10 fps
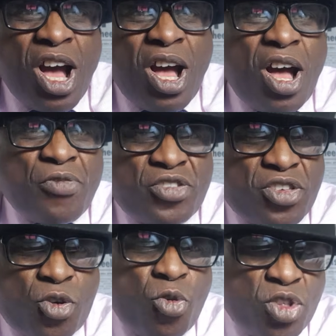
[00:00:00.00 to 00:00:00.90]
I've
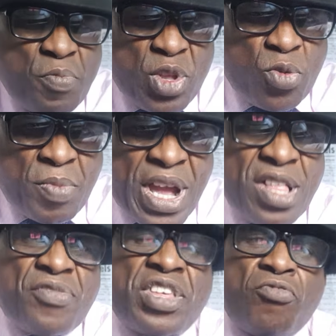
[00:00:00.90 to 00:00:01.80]
called the middleman.
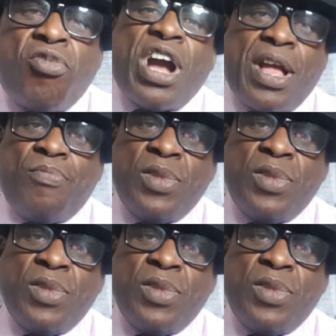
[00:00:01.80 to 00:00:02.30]
I said, right,